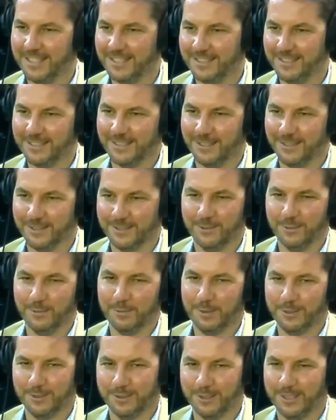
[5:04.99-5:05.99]
They just lost to
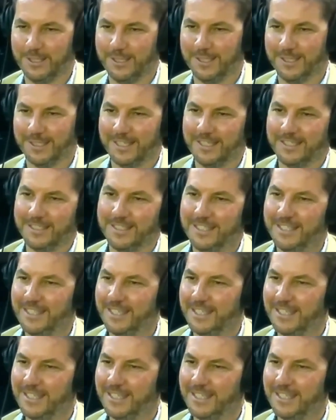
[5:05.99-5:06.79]
a bunch of Sandlot kids.